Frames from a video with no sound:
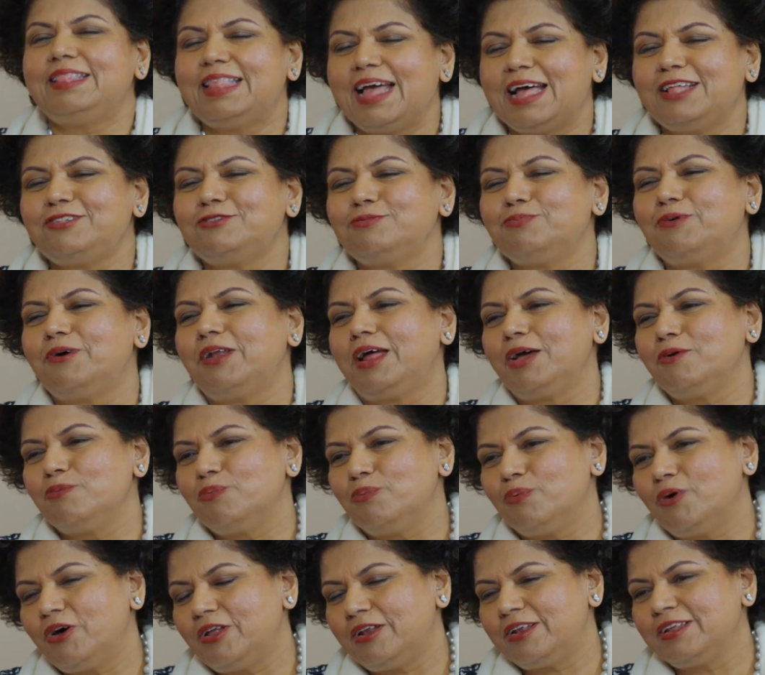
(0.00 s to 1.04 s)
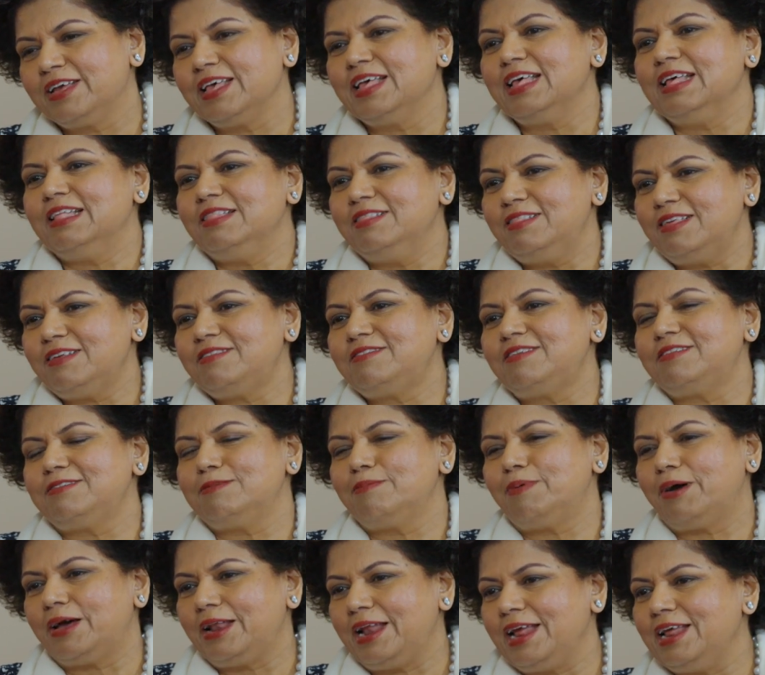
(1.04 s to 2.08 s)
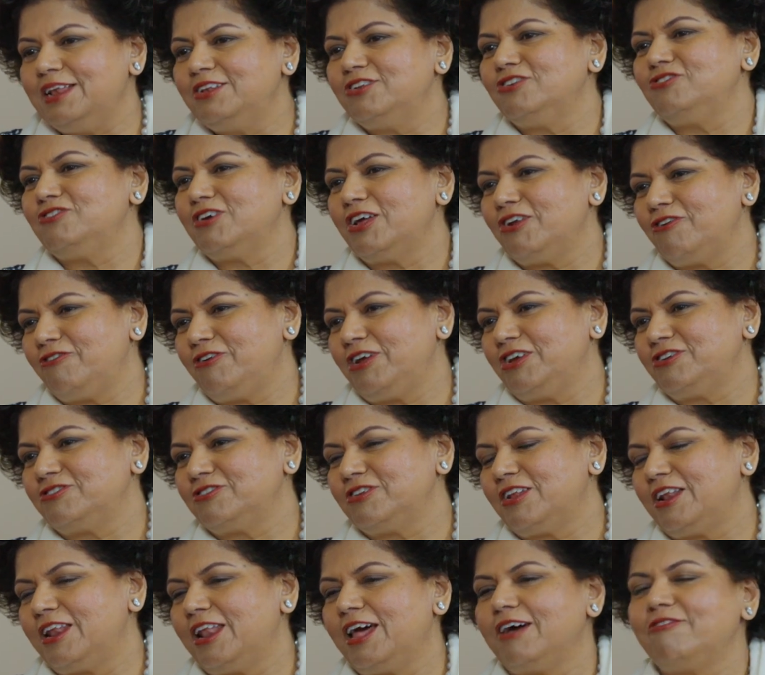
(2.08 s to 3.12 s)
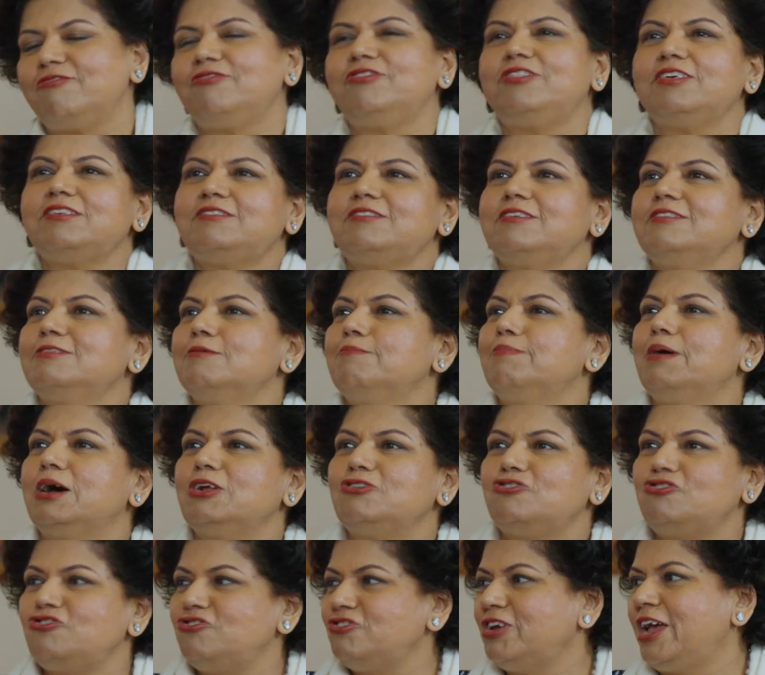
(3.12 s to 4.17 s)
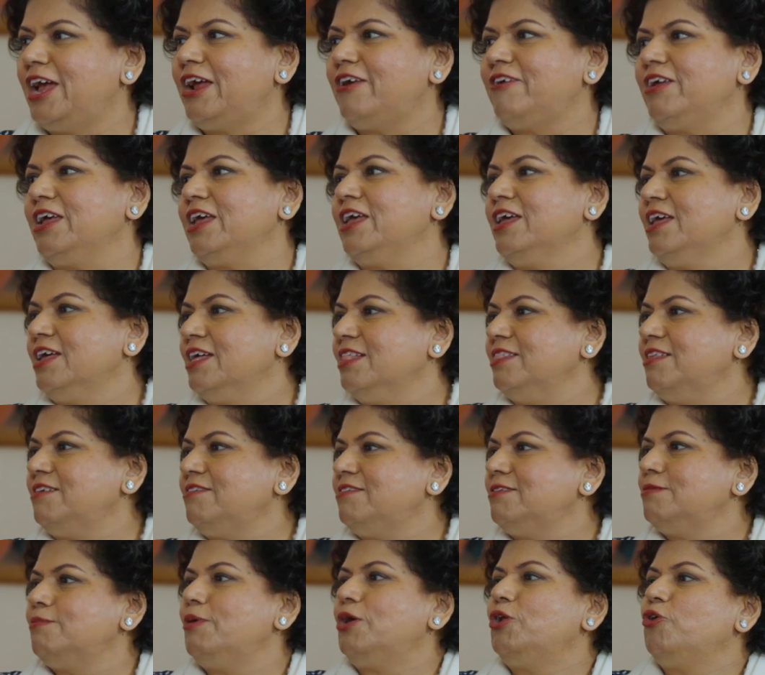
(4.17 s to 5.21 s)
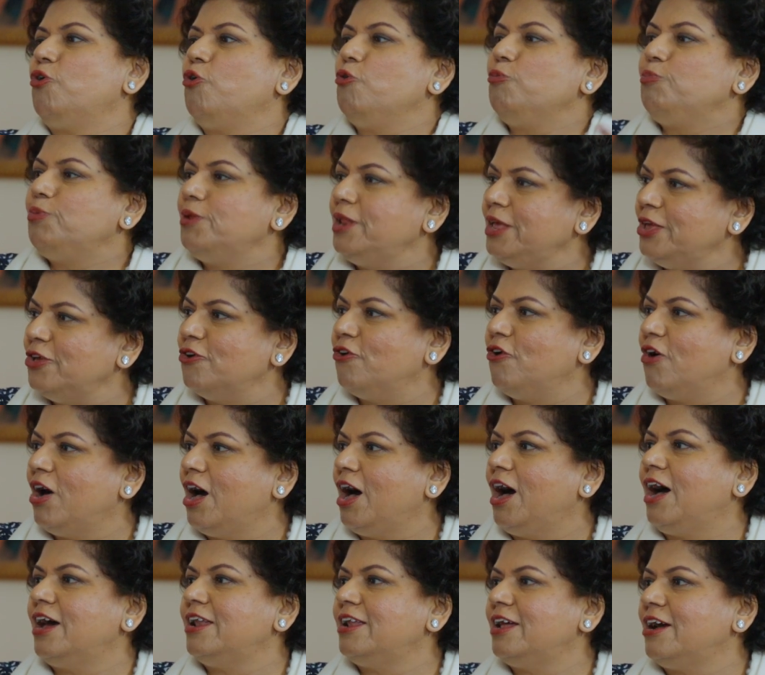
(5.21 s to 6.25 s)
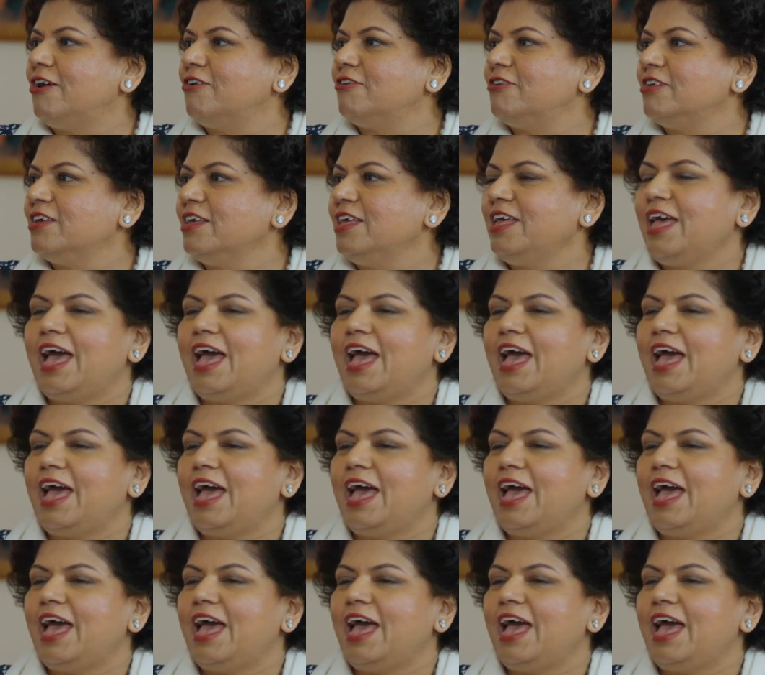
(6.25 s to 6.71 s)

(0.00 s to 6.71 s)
That's what I want. This is about intergenerational love. This is about sharing. This is about opening your heart out.